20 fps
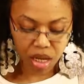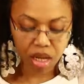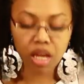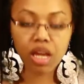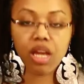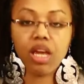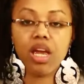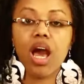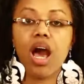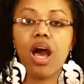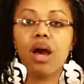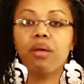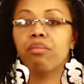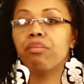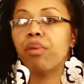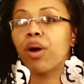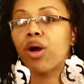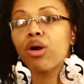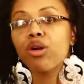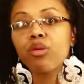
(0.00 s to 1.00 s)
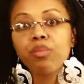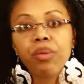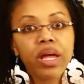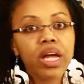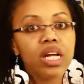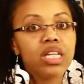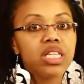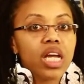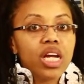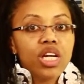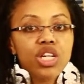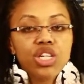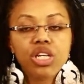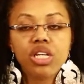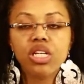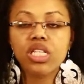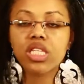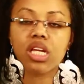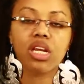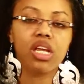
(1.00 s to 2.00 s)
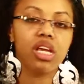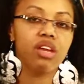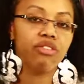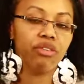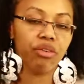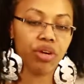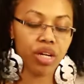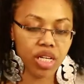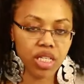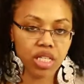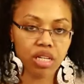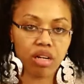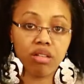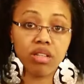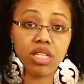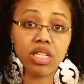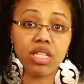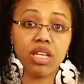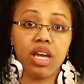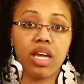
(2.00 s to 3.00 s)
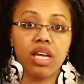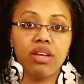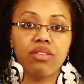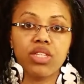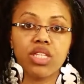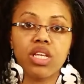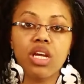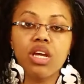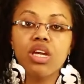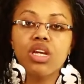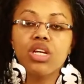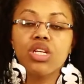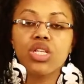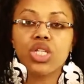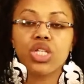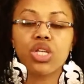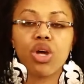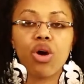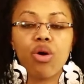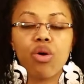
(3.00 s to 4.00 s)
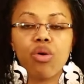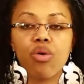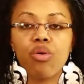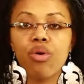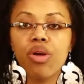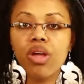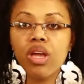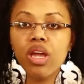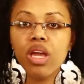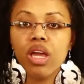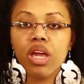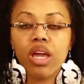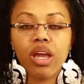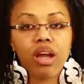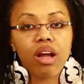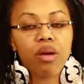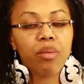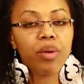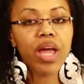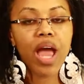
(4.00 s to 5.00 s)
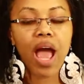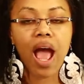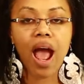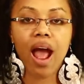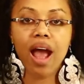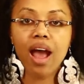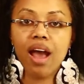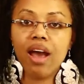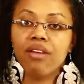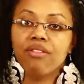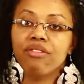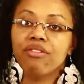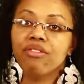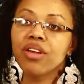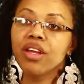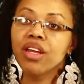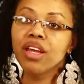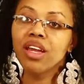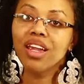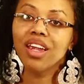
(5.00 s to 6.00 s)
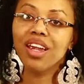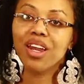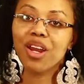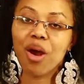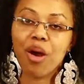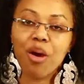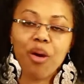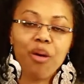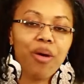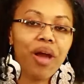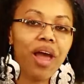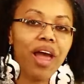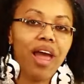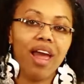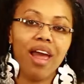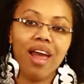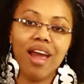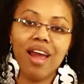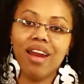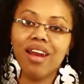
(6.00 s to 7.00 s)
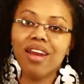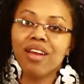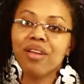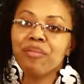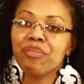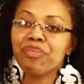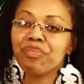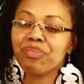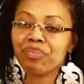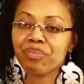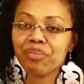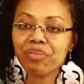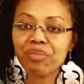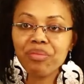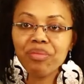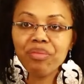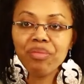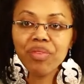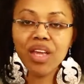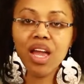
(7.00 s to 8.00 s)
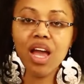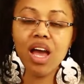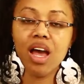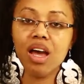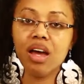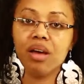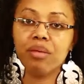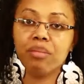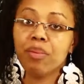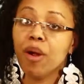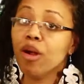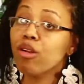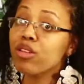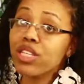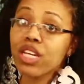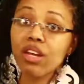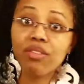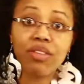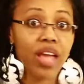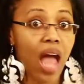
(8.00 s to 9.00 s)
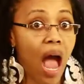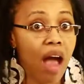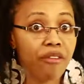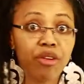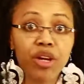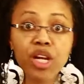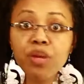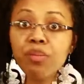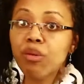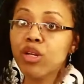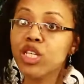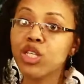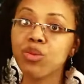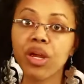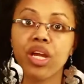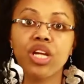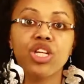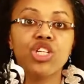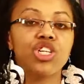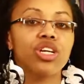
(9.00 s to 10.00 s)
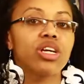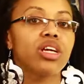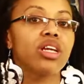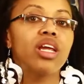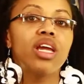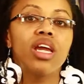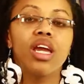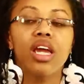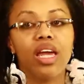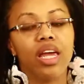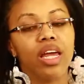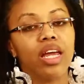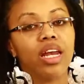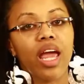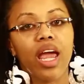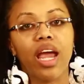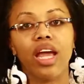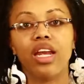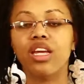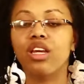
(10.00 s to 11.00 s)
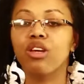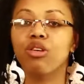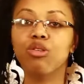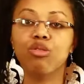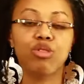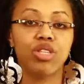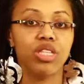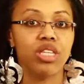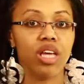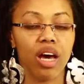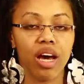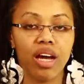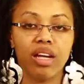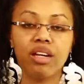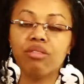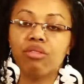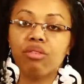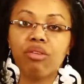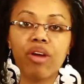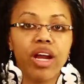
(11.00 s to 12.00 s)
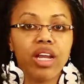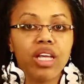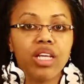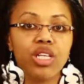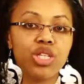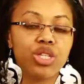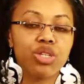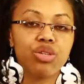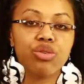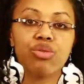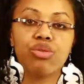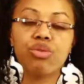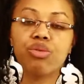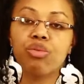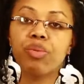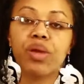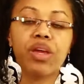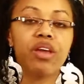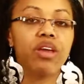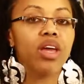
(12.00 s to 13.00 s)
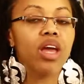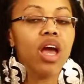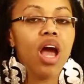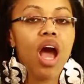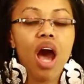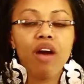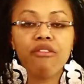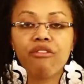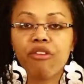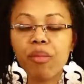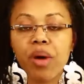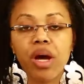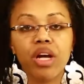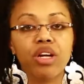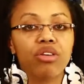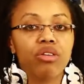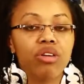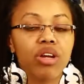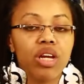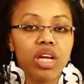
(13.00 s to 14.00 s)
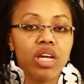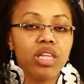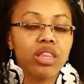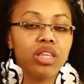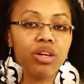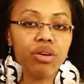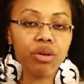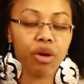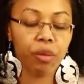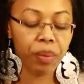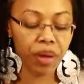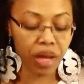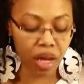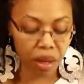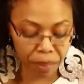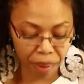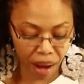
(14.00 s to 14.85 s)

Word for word: He um, burnt plantations and he freed certain slaves. So here we have, you know, an um, person of the African persuasion in Haiti who's done, ready to be from underneath European